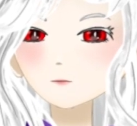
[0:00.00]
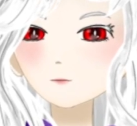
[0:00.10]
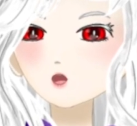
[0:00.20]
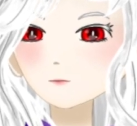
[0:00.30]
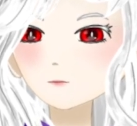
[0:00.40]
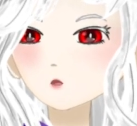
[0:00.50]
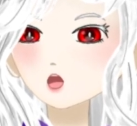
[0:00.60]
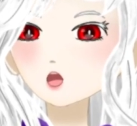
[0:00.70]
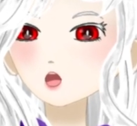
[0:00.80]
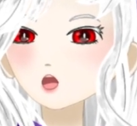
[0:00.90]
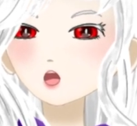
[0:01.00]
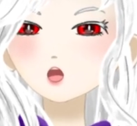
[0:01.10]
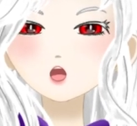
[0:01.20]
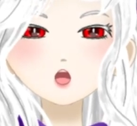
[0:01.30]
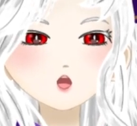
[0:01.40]
It plays at
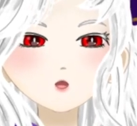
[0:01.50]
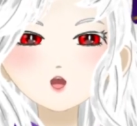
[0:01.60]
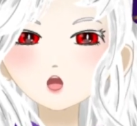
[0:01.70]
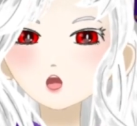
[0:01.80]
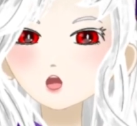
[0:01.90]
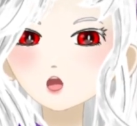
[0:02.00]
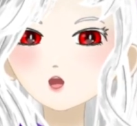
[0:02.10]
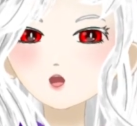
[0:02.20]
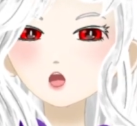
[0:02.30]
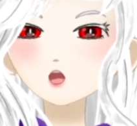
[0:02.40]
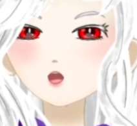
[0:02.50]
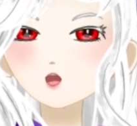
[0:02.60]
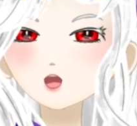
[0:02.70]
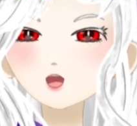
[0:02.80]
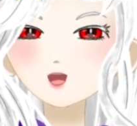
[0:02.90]
the very end, like during
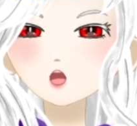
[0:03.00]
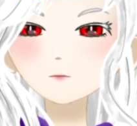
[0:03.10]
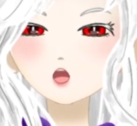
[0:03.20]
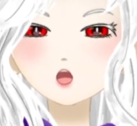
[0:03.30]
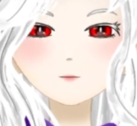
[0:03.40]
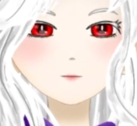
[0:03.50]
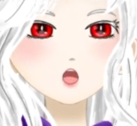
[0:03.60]
the when I'm